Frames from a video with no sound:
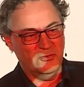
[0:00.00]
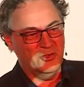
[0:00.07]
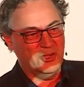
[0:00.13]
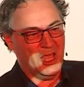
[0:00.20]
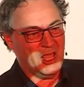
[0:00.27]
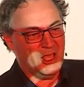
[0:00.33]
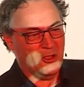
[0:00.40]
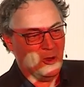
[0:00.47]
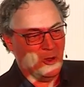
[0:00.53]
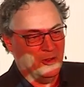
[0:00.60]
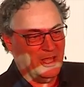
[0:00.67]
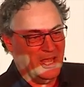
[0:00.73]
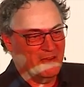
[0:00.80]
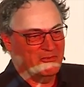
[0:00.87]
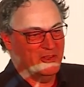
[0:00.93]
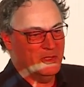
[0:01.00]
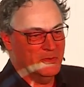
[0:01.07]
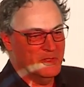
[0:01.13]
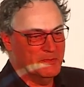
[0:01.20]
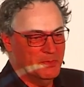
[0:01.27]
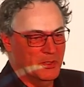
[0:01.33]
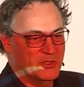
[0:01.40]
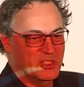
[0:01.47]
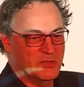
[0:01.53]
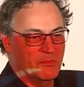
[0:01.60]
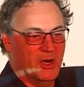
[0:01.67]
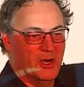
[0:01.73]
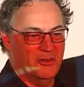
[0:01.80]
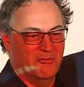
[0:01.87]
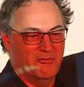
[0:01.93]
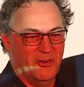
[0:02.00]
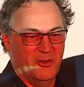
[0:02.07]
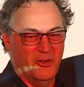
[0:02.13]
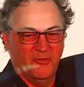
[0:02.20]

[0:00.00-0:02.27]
today all you have to do is put smart in front